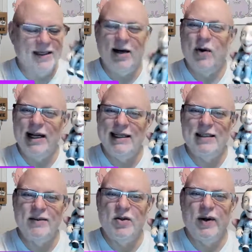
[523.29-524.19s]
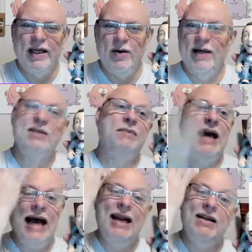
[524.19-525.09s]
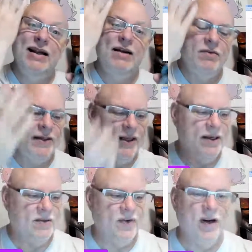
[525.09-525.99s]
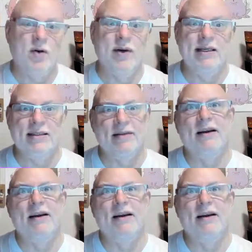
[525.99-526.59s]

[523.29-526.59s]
I don't want to list him at 20 US and be higher than everybody else for no reason.